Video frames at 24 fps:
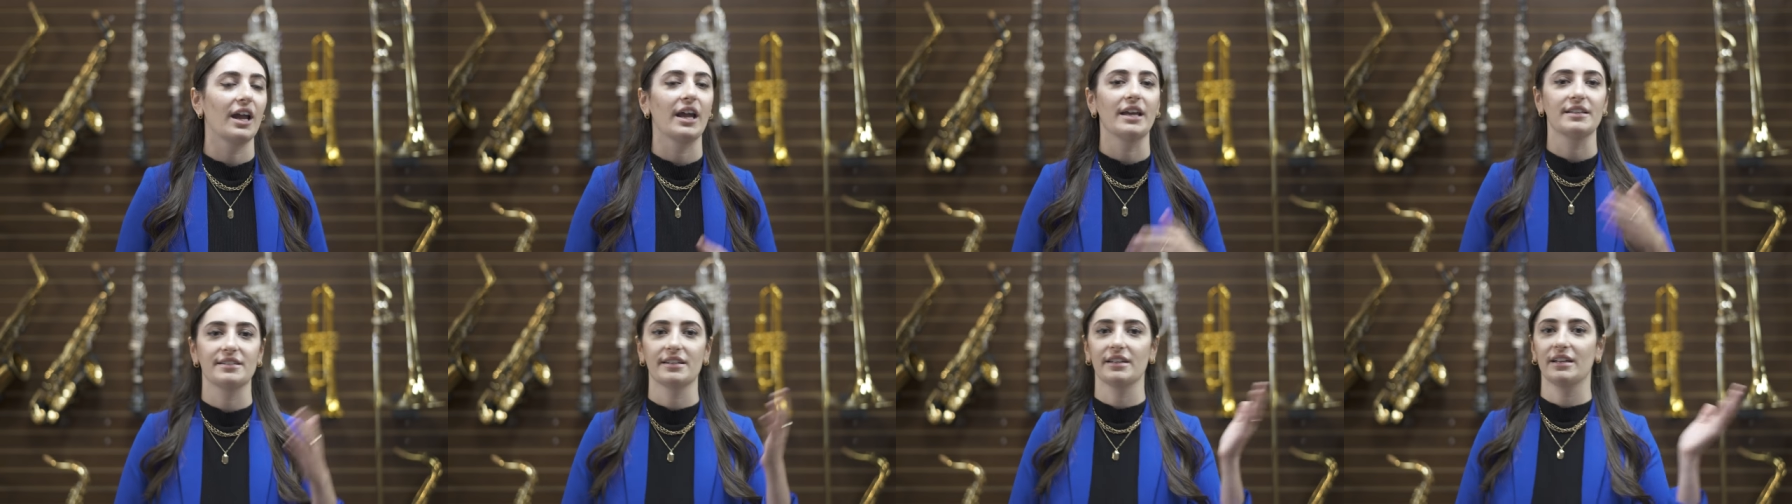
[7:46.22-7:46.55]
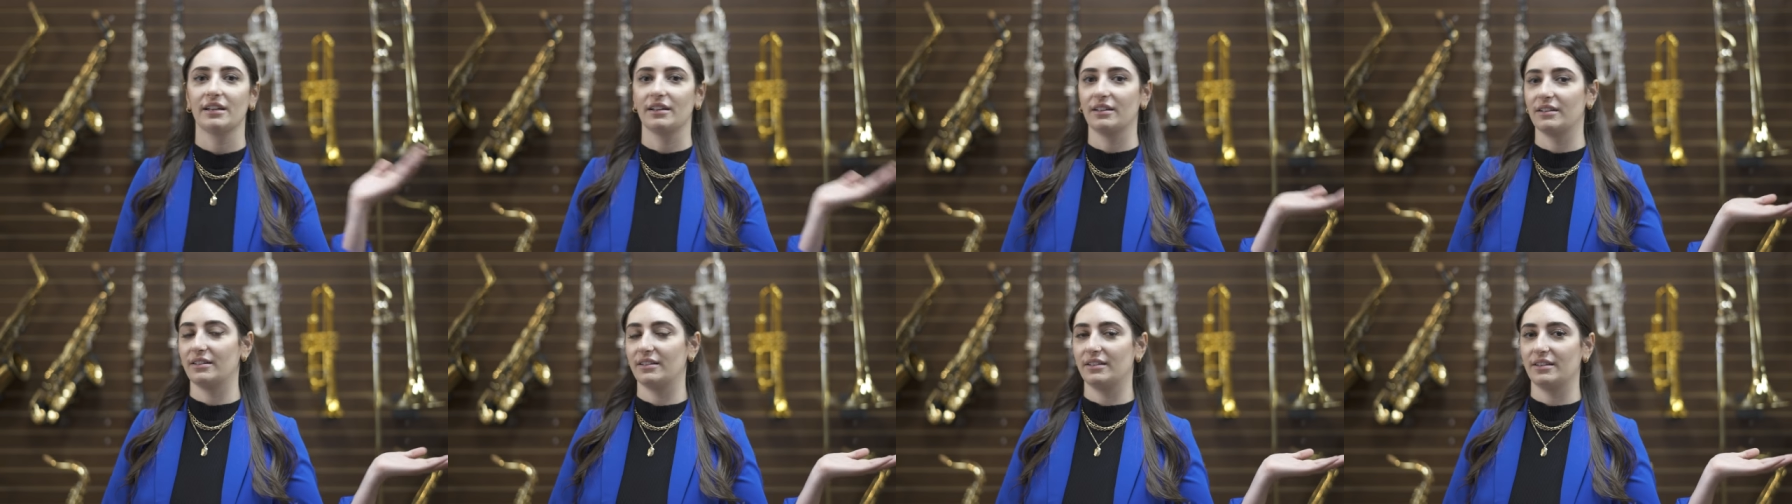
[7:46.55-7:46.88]
Is
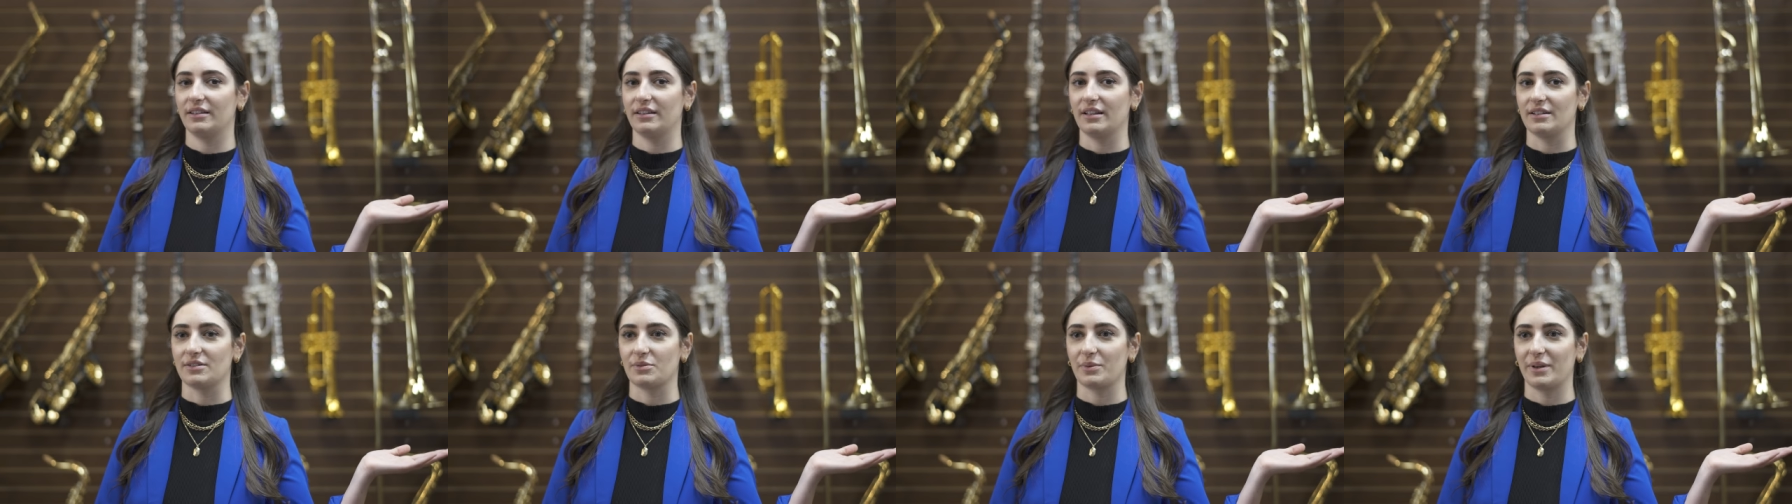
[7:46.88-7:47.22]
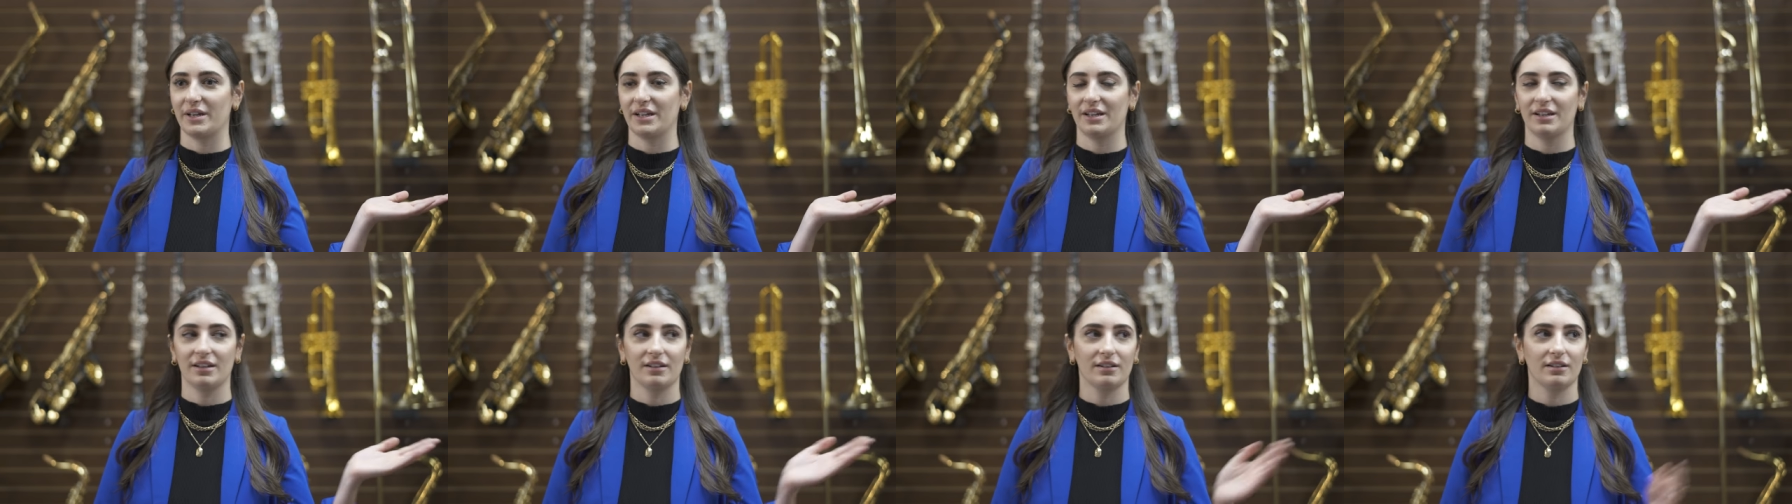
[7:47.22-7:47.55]
it this
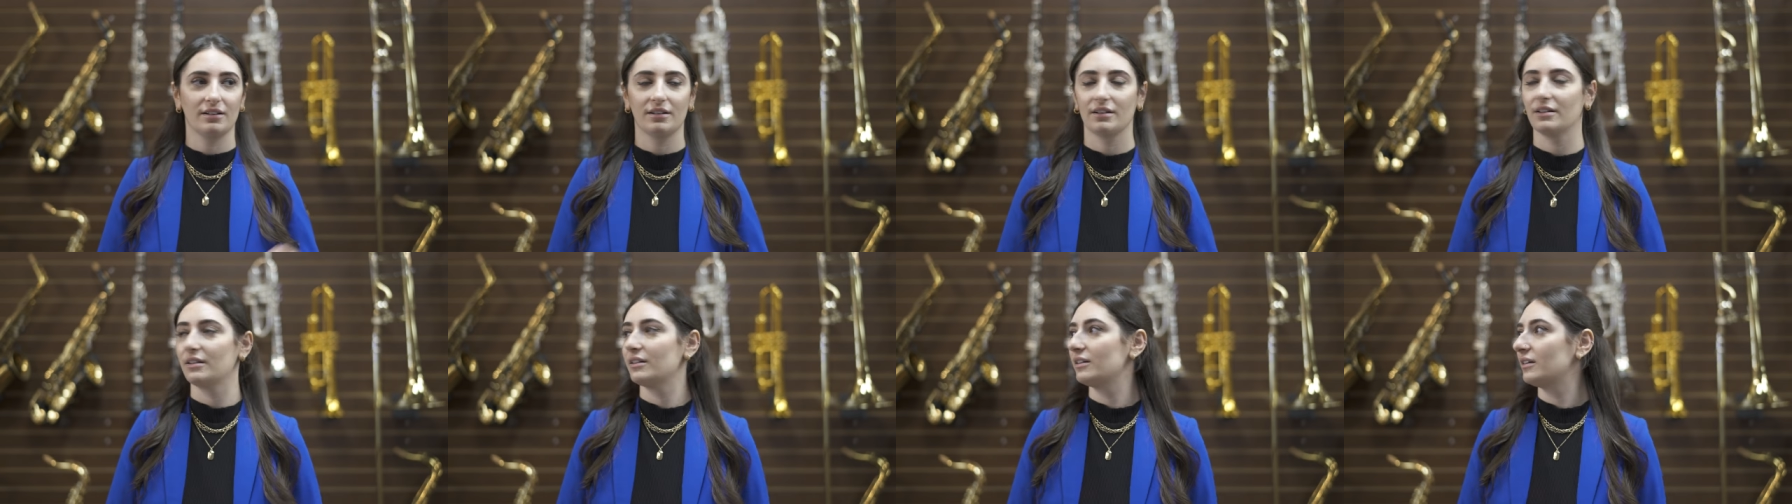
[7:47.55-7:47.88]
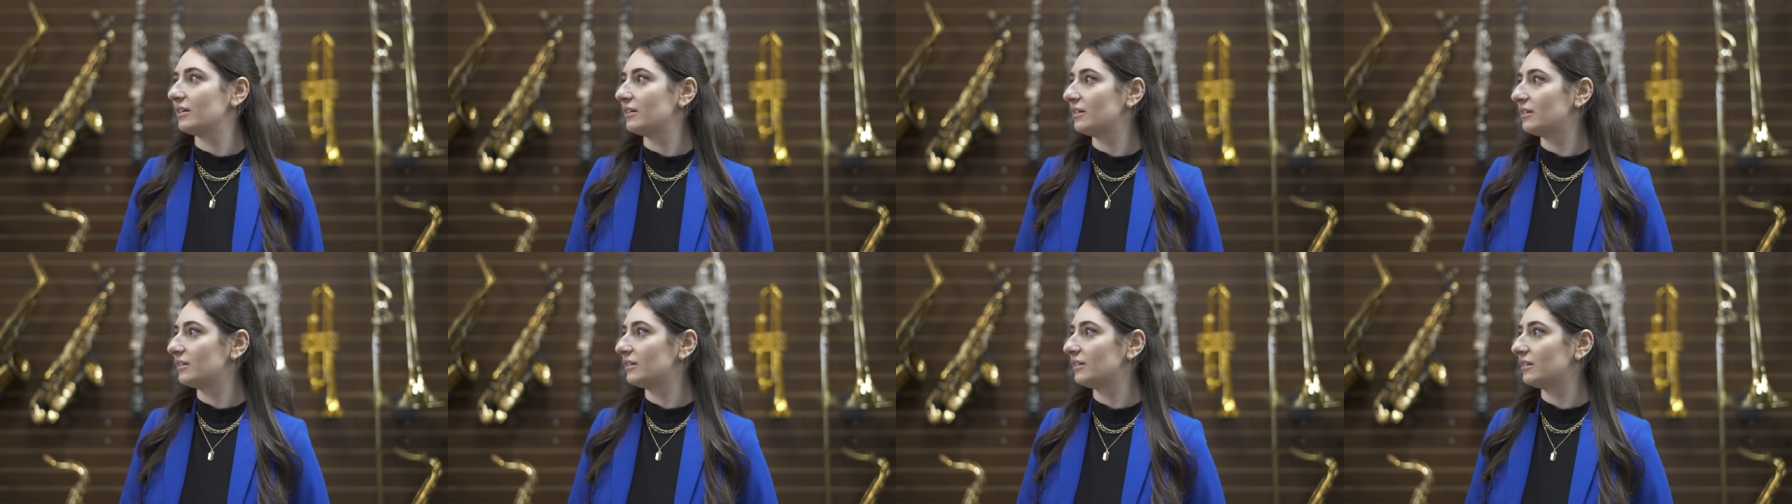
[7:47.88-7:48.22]
way?
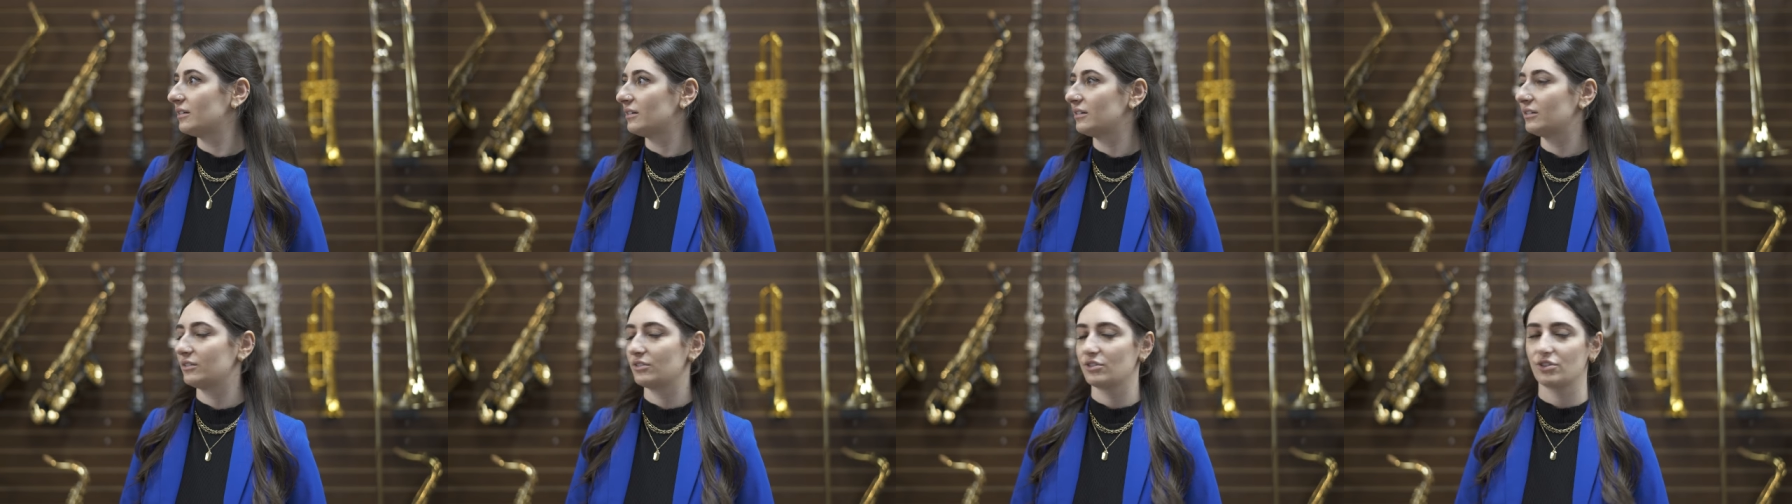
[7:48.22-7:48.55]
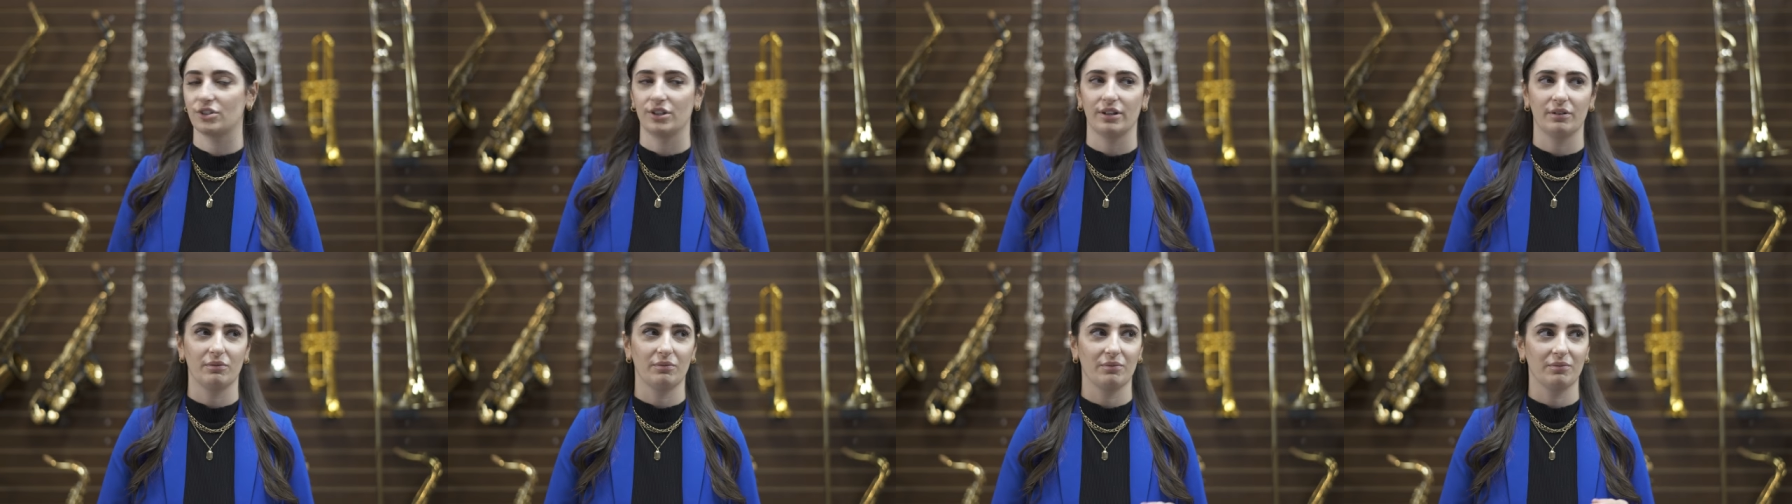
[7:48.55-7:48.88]

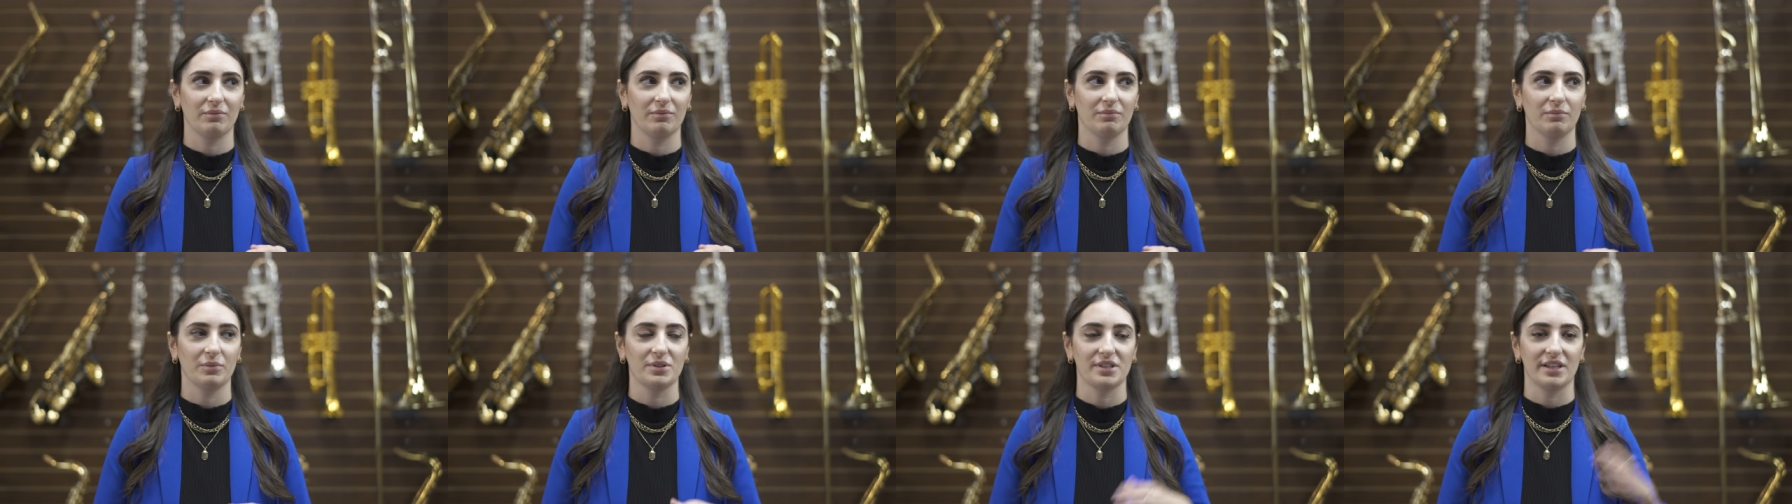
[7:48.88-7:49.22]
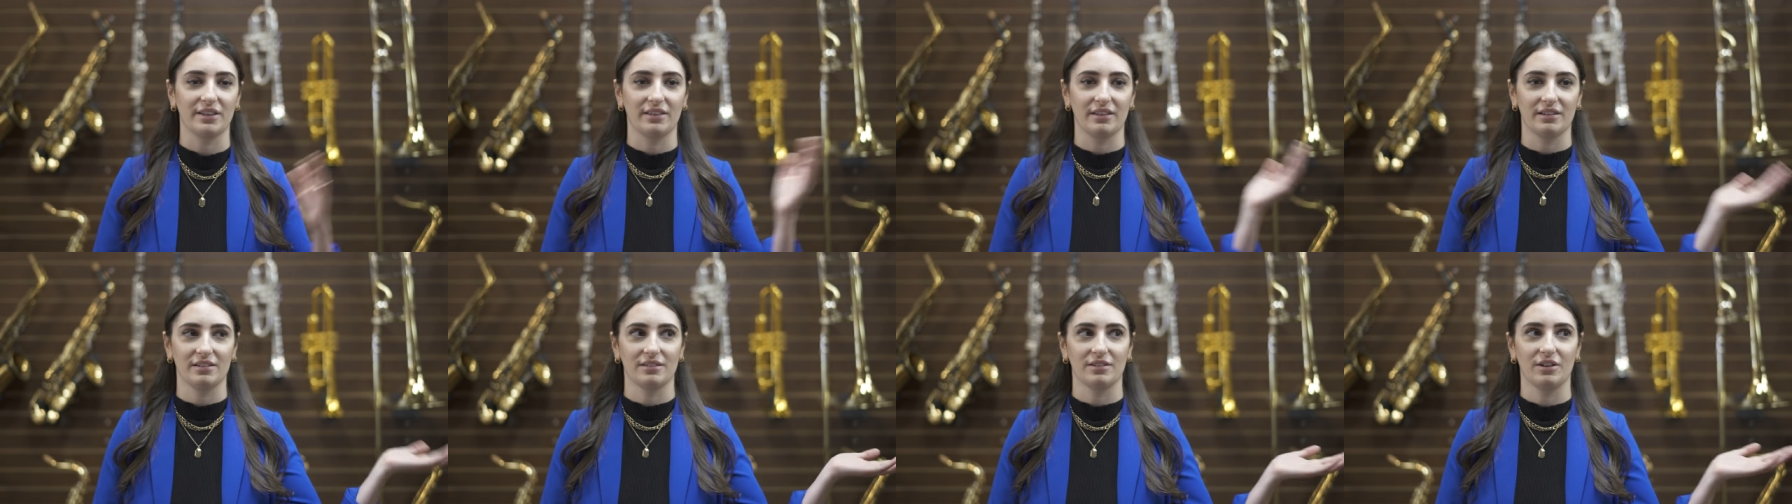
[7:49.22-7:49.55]
Should, yeah, yeah, yeah. Was
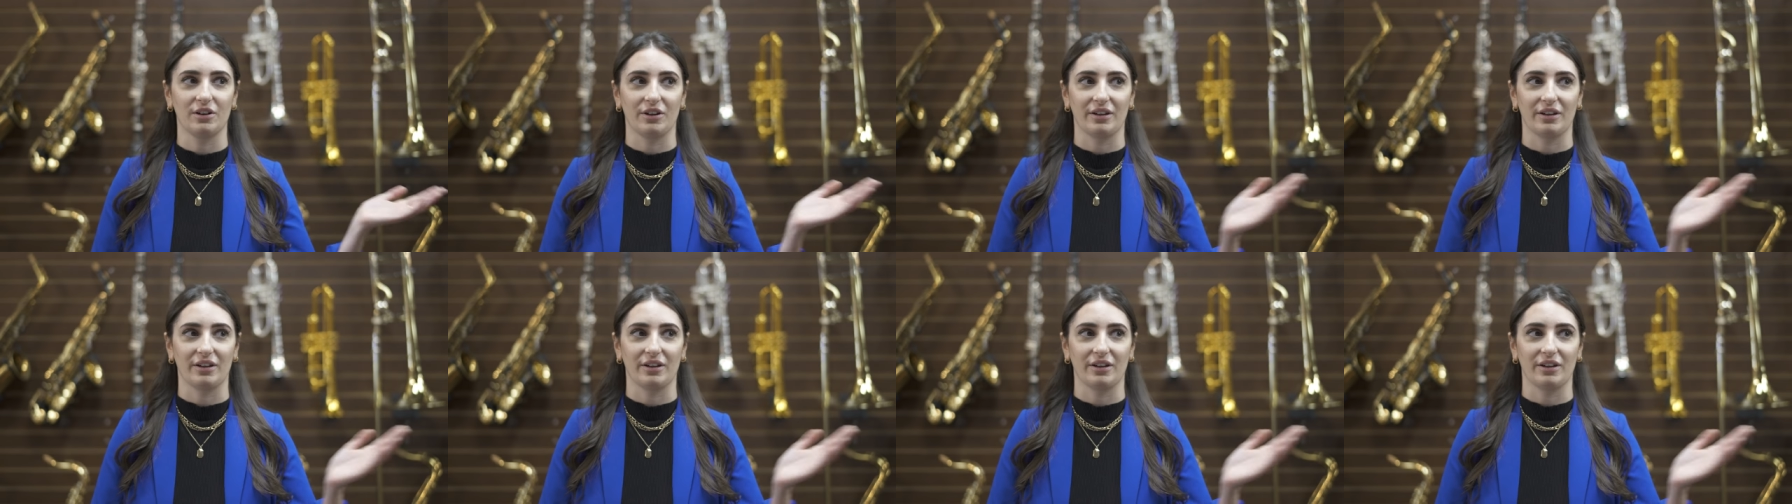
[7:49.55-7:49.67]
it this?